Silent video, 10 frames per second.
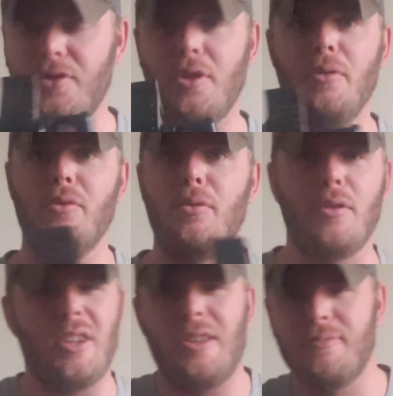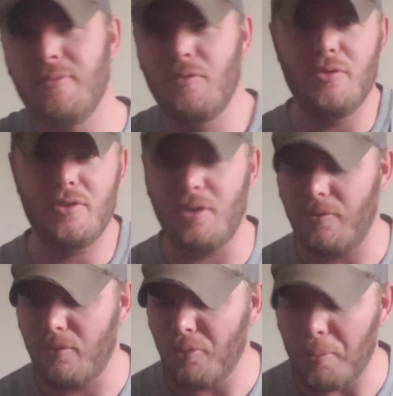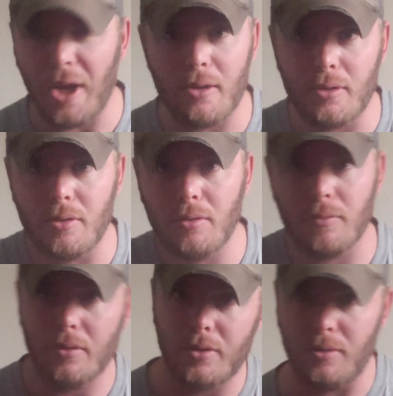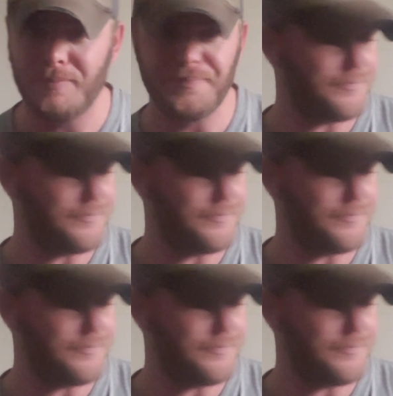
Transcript: just go in order here. We'll just go from the battery over. So,